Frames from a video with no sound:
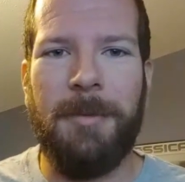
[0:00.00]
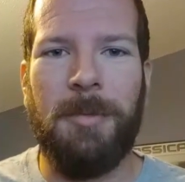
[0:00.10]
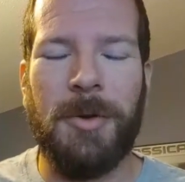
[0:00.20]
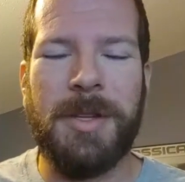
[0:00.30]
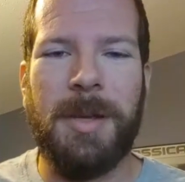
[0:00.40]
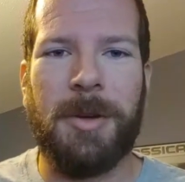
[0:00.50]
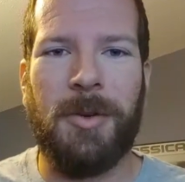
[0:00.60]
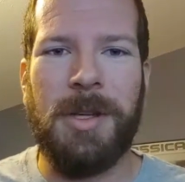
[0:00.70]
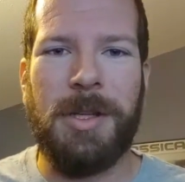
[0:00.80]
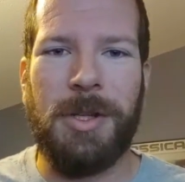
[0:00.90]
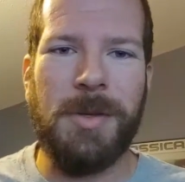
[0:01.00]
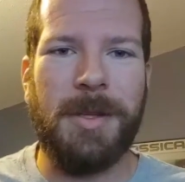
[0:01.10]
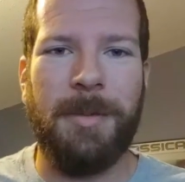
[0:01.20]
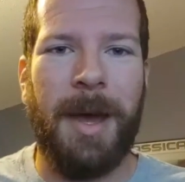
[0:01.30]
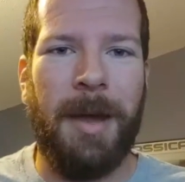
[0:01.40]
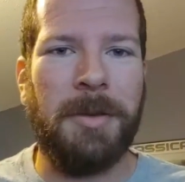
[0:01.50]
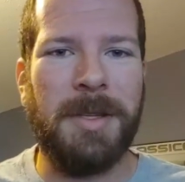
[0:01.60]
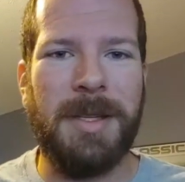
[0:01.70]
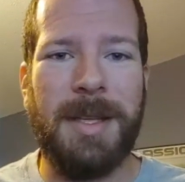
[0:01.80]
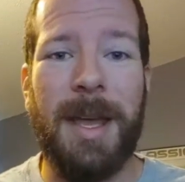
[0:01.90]
Most of them are going to choose their battles
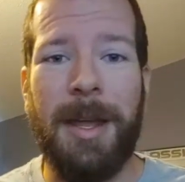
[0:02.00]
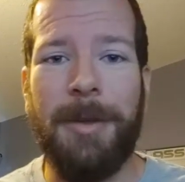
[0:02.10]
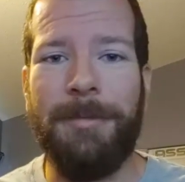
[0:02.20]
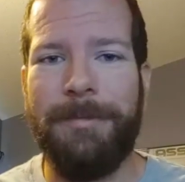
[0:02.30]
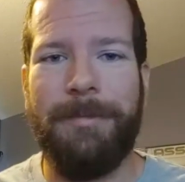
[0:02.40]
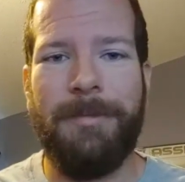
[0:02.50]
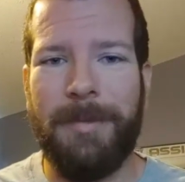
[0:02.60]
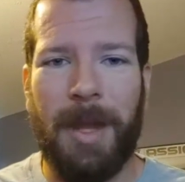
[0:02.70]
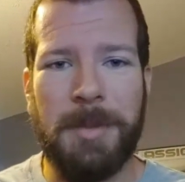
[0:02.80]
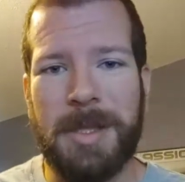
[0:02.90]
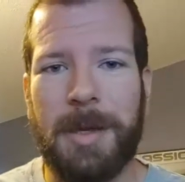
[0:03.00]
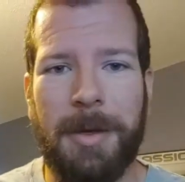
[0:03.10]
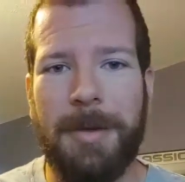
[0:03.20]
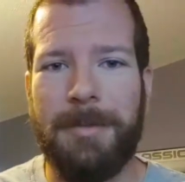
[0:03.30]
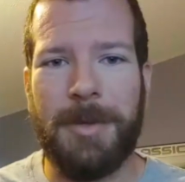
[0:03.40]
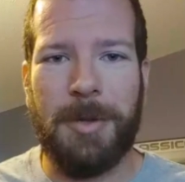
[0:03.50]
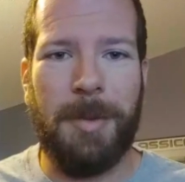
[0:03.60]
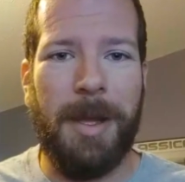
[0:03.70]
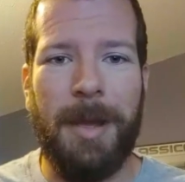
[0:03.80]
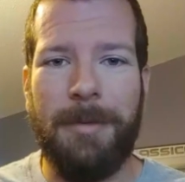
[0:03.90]
and say, "I'm just going to turn
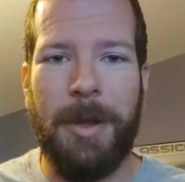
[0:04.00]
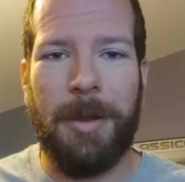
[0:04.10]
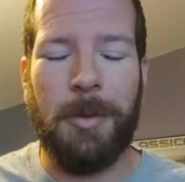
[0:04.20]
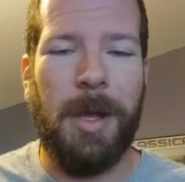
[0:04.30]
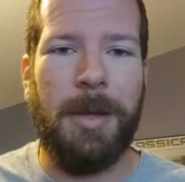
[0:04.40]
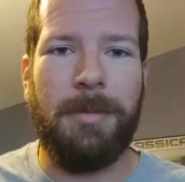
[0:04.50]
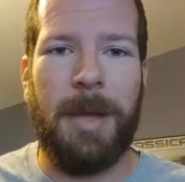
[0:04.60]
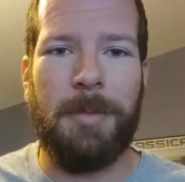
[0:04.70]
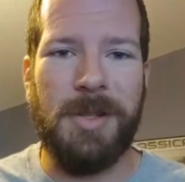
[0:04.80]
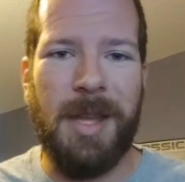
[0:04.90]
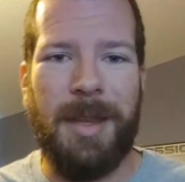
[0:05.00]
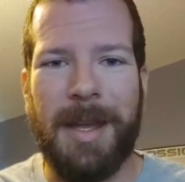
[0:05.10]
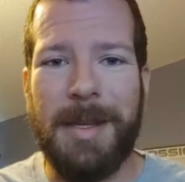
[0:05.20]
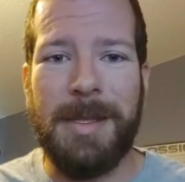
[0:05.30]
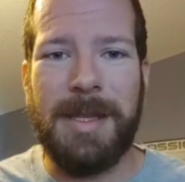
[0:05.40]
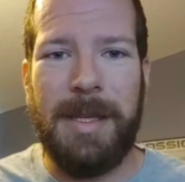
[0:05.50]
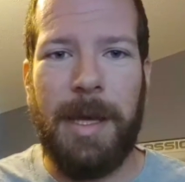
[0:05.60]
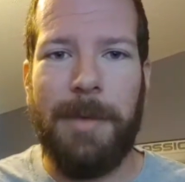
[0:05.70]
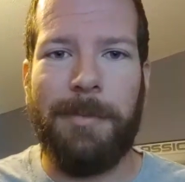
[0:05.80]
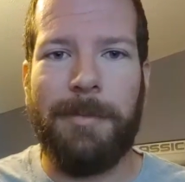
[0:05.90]
my head the other way and pretend like I didn't see that."